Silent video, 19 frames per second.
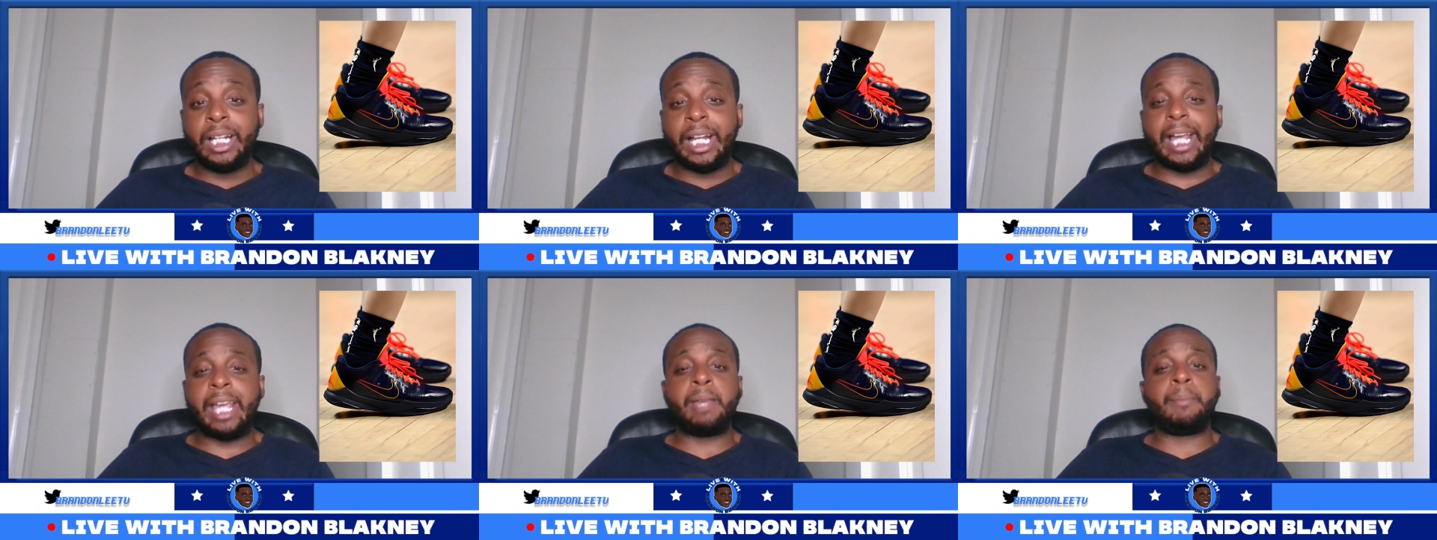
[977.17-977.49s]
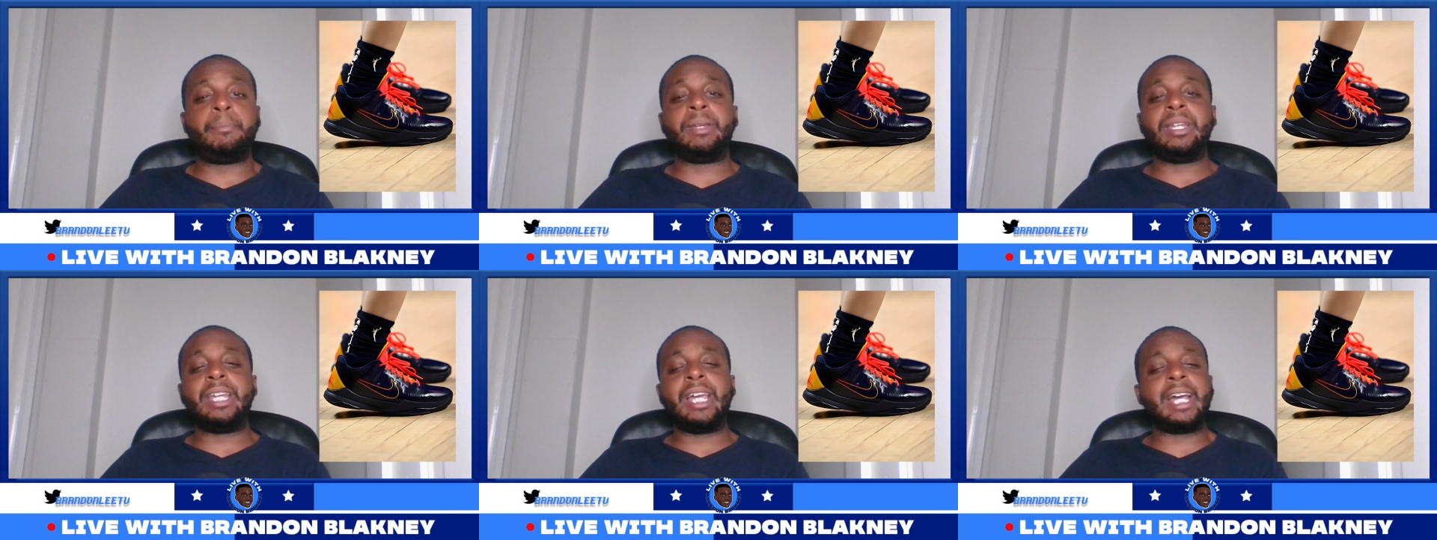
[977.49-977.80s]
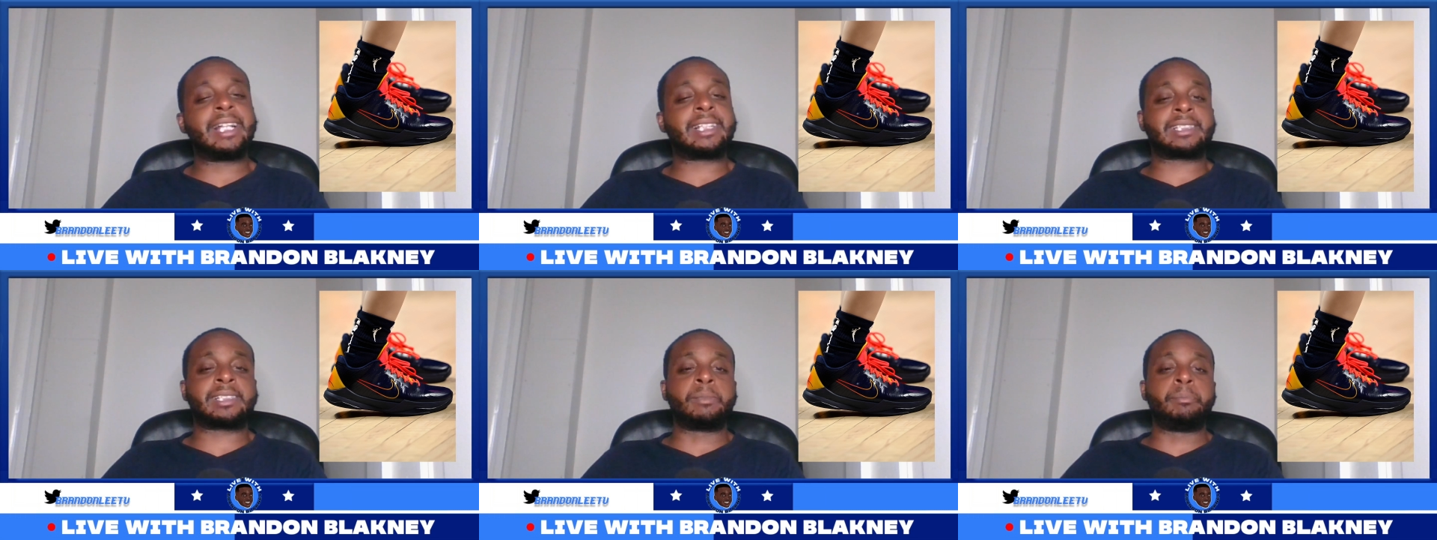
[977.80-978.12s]
AB
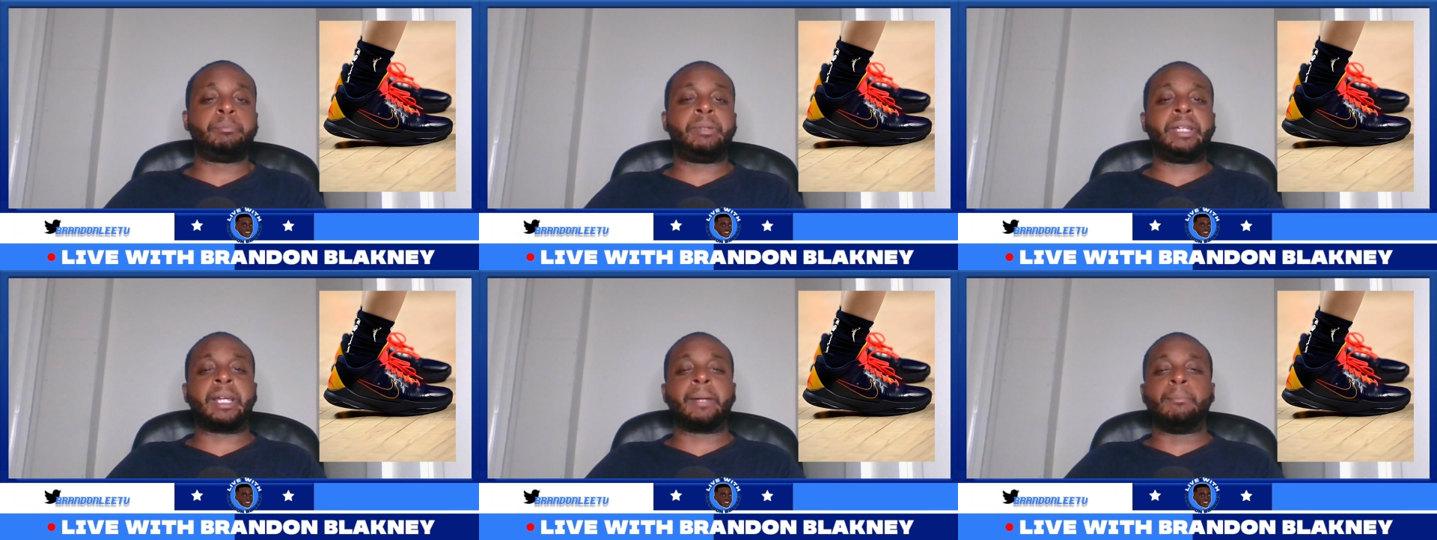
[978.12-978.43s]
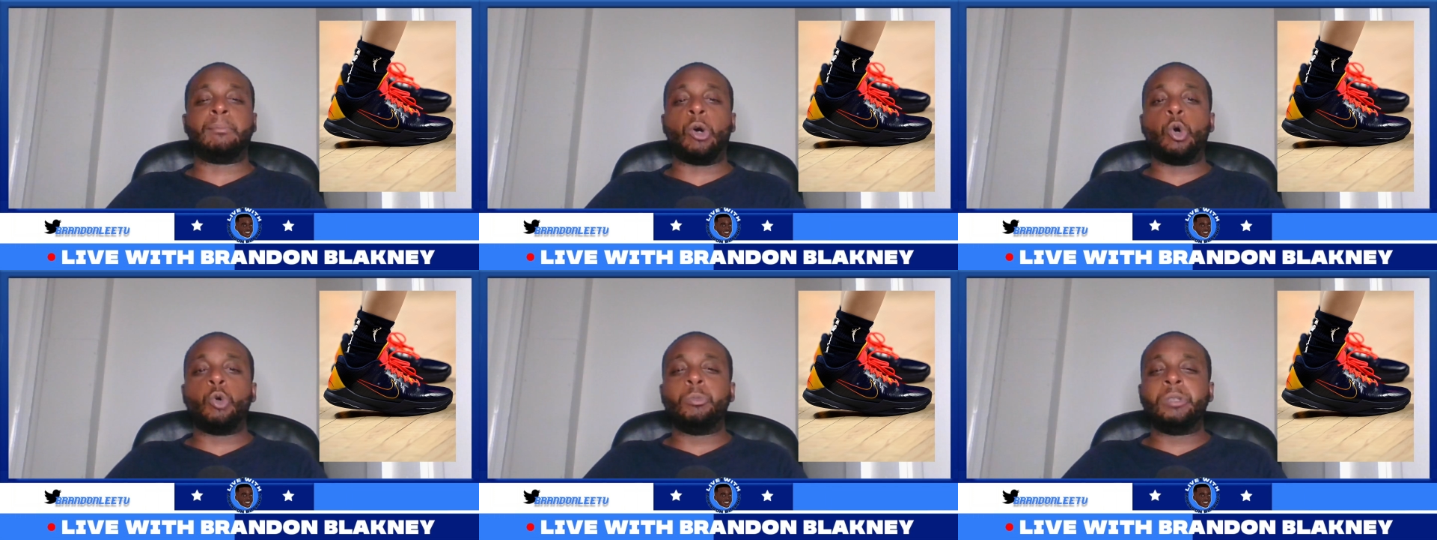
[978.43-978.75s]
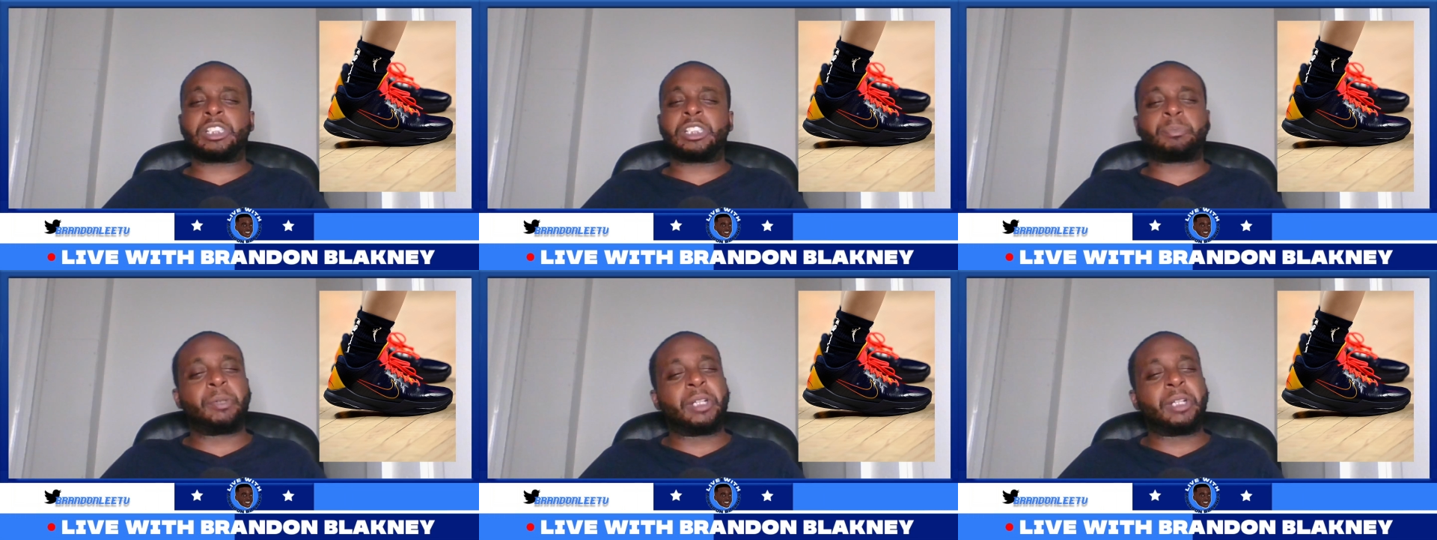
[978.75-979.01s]
had some big moments,